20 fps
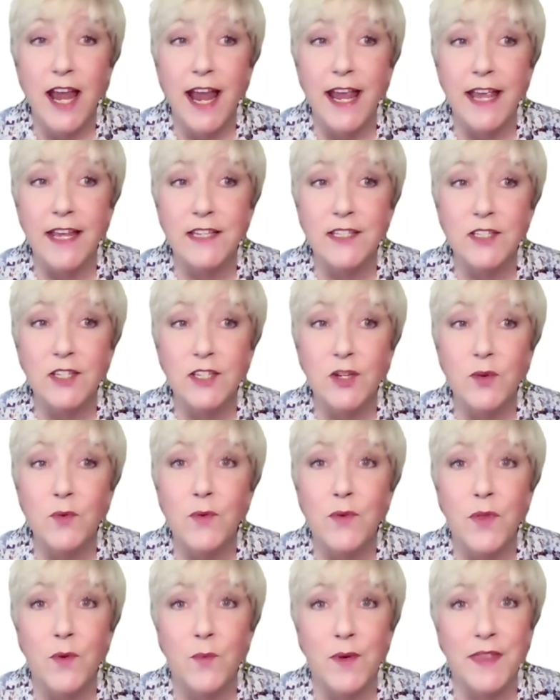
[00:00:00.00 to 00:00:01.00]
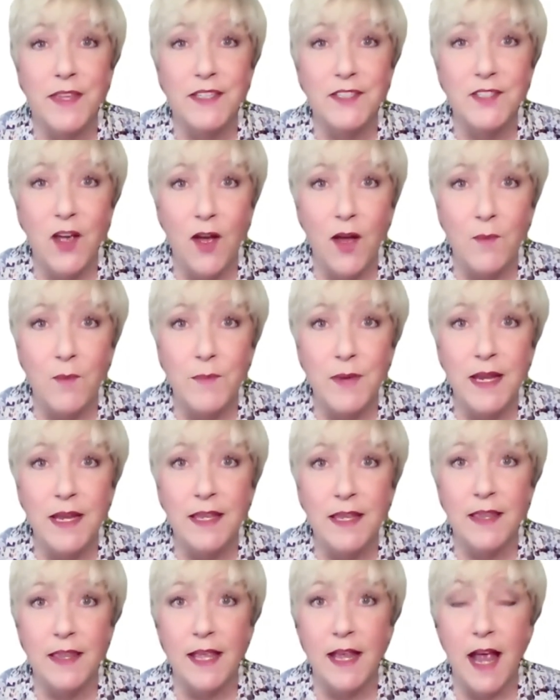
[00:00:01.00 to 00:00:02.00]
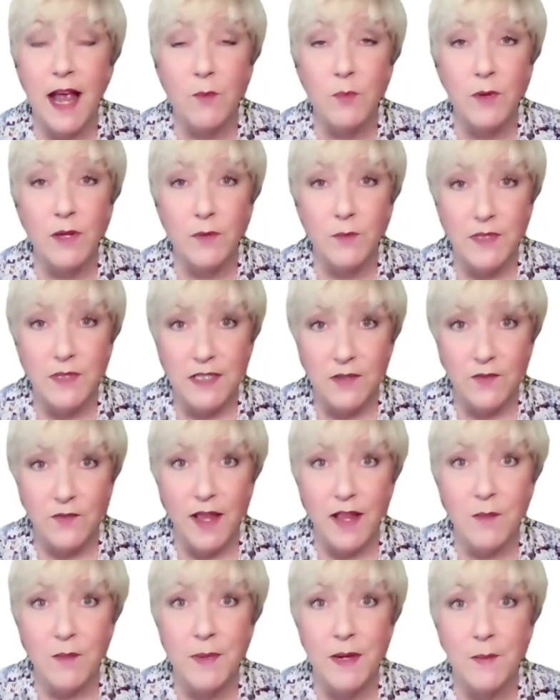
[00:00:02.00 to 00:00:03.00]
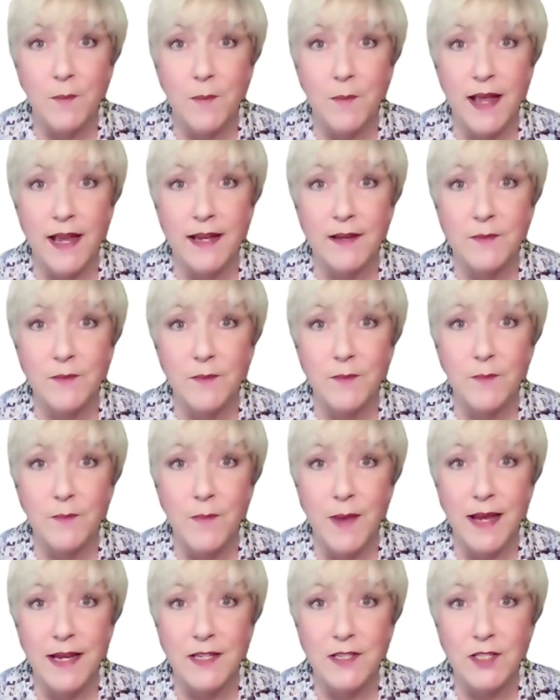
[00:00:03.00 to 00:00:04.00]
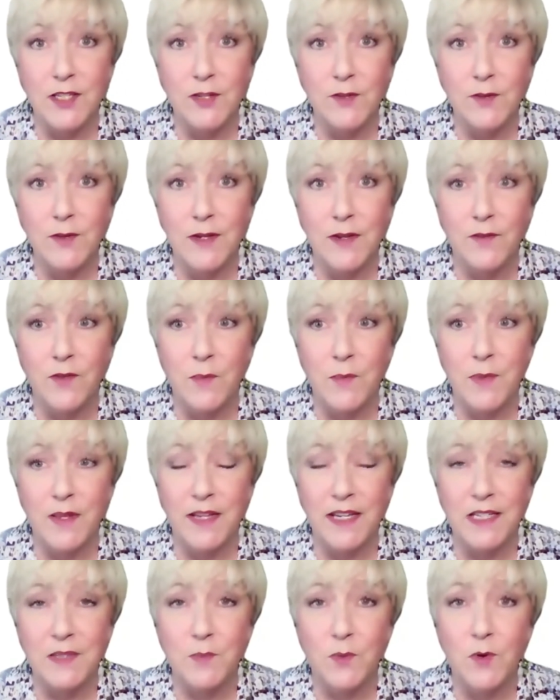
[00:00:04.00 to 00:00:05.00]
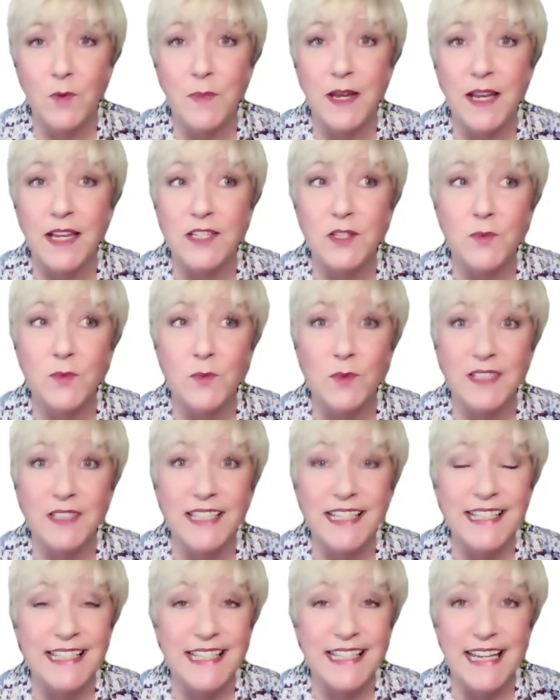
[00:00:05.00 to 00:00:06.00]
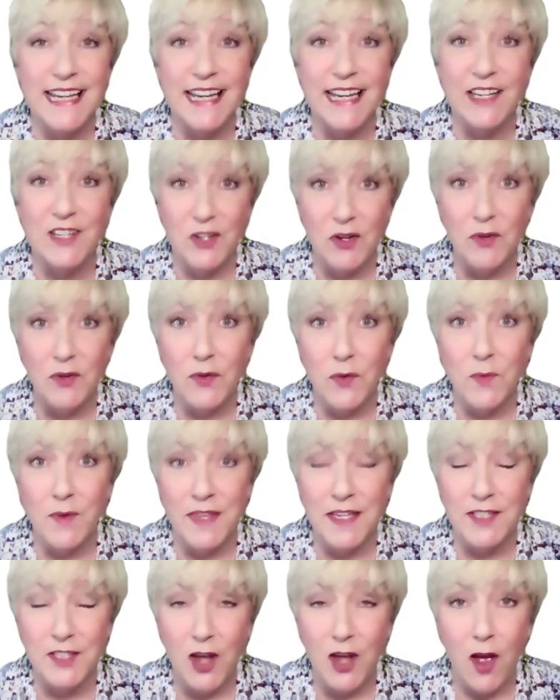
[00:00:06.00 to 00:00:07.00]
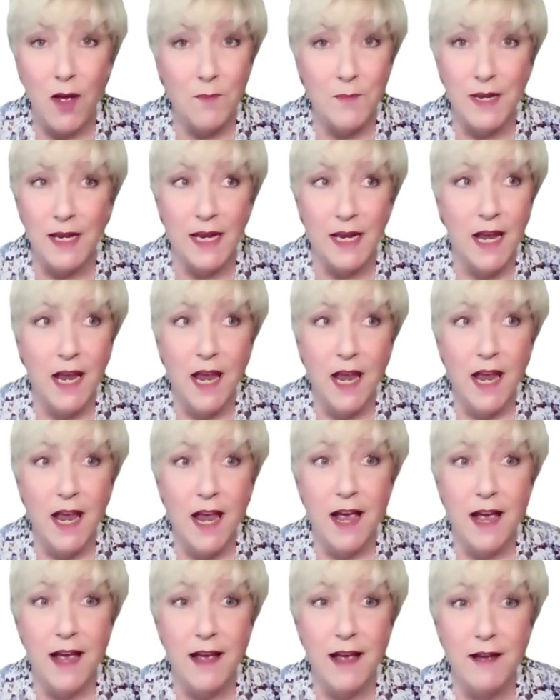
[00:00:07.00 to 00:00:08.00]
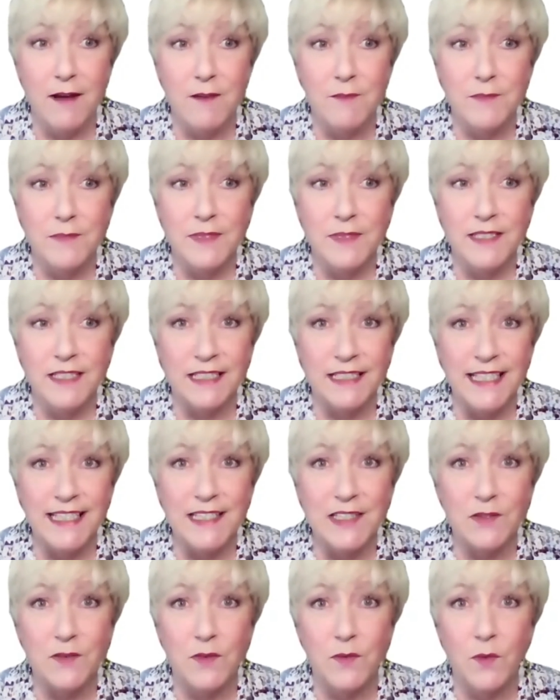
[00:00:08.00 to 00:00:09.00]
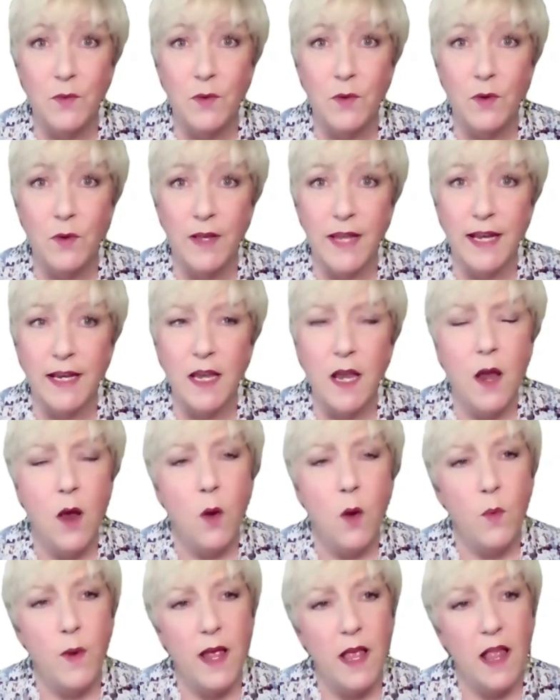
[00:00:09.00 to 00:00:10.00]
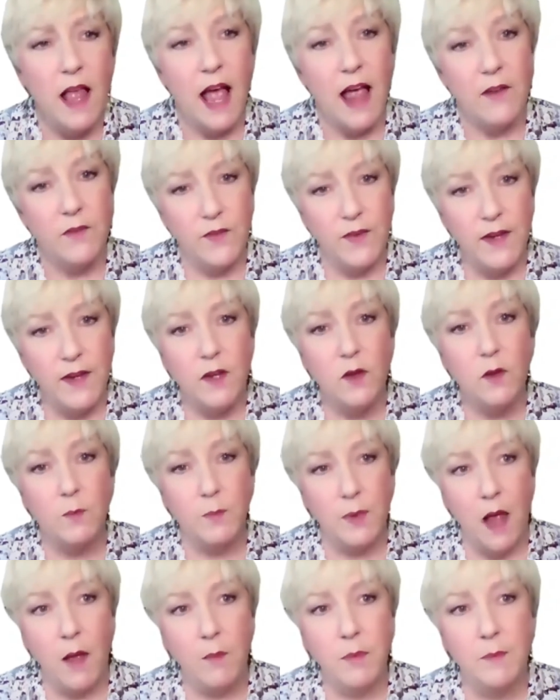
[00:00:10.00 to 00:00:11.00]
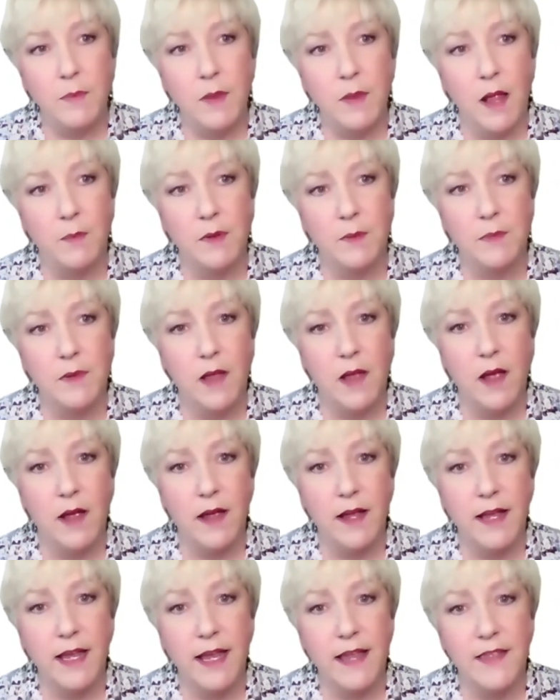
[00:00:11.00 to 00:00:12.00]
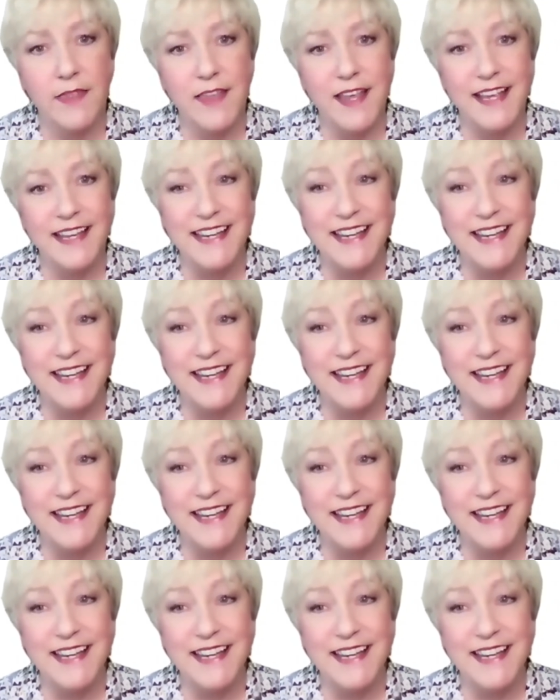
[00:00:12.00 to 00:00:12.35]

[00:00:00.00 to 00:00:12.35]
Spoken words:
you were the one that taught me that I really was developing my intuitive abilities more, because you were listening, and you're the one that taught me to listen for, like, well, I feel blah, blah, blah, blah, blah. And then